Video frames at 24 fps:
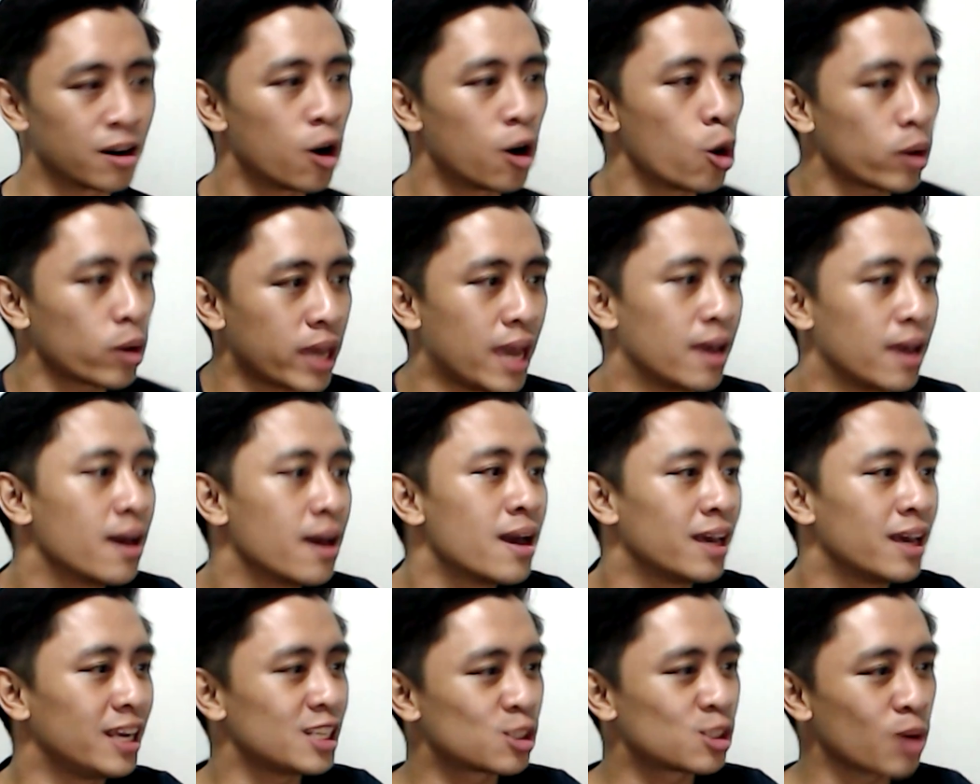Okay,
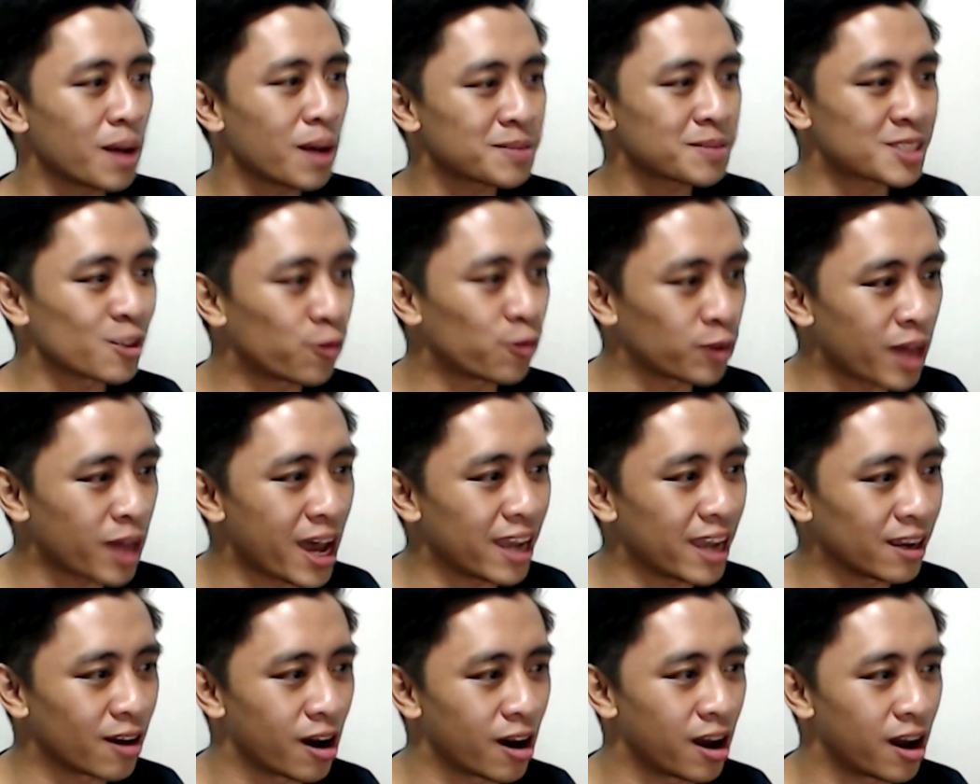he swaps the
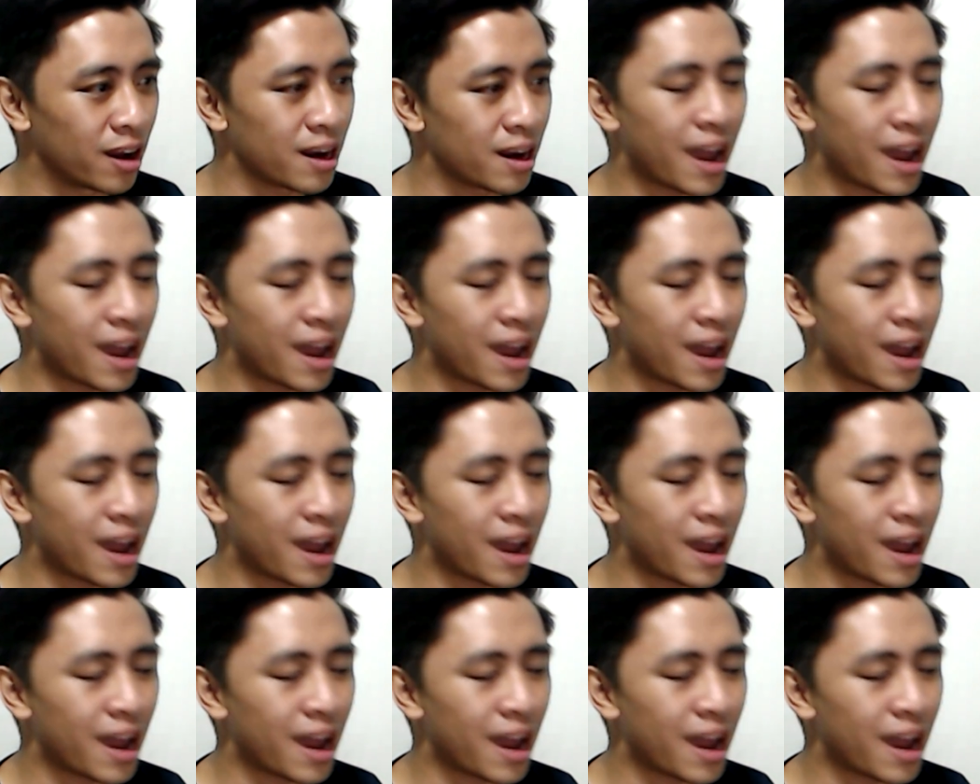Flygon.